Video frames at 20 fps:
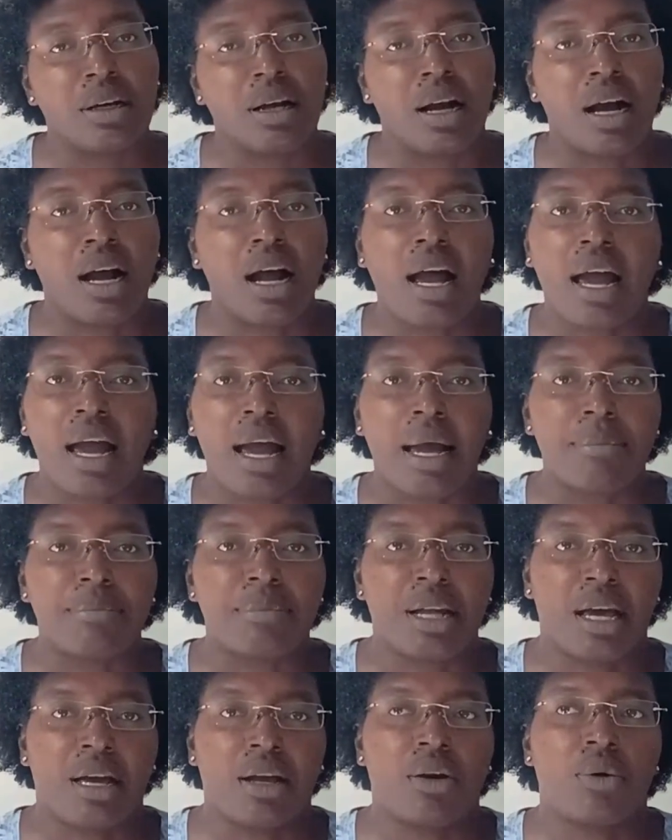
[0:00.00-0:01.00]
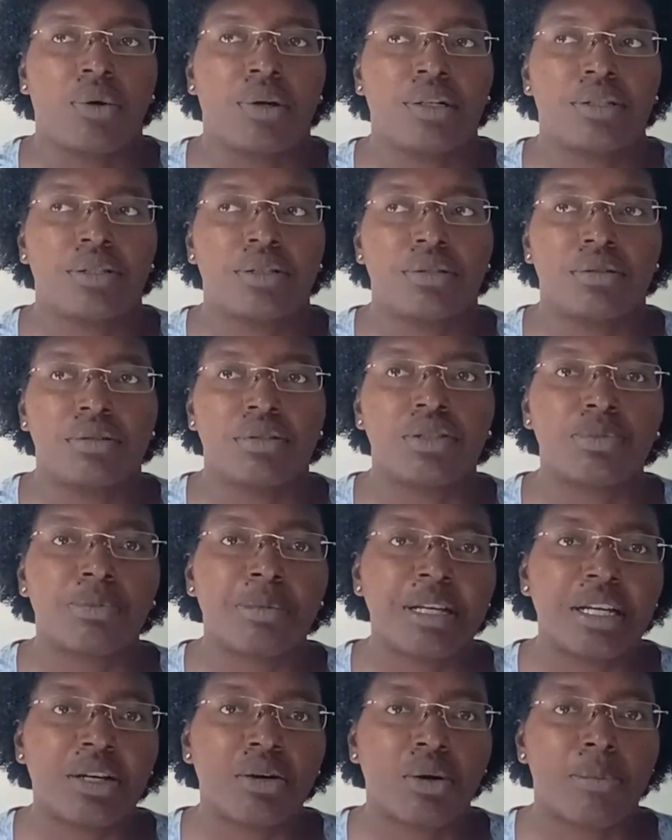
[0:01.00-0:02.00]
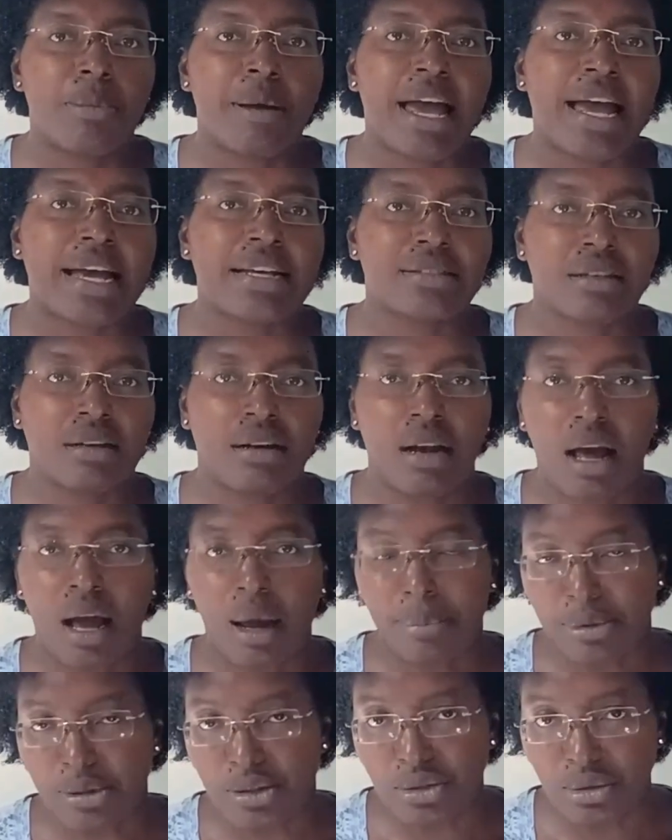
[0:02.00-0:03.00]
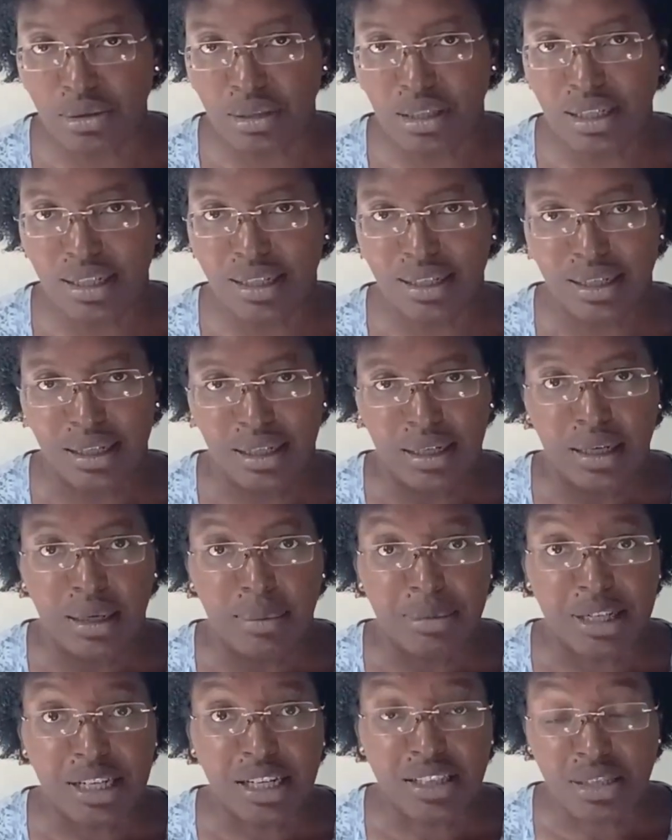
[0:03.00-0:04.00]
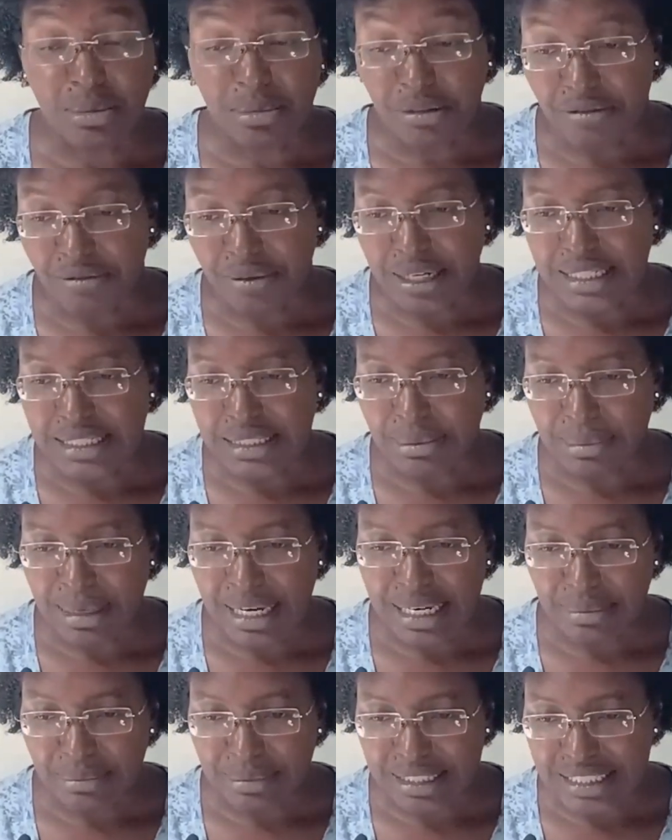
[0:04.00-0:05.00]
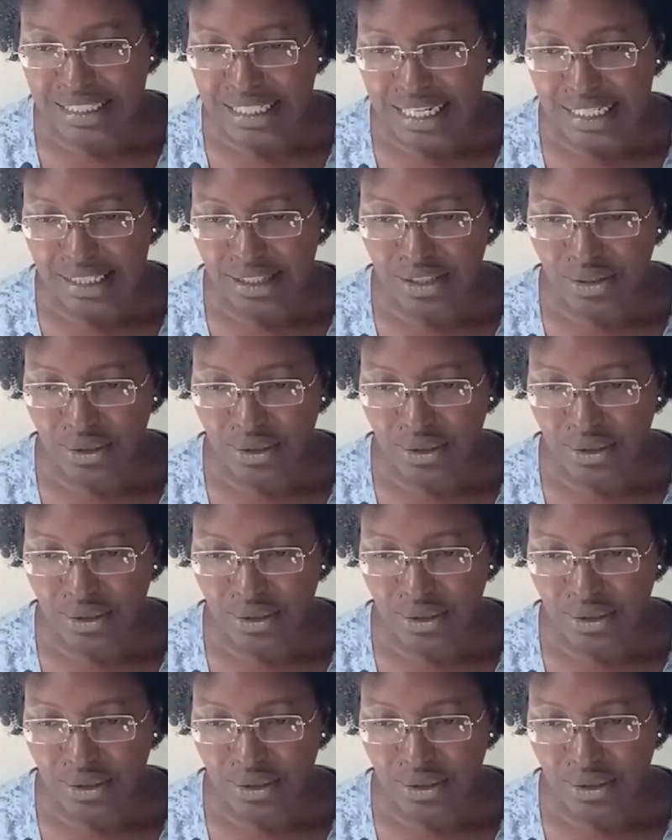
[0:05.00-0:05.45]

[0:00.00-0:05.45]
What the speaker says: I'm not going to speak or pass on an opportunity because I'm afraid to make mistakes.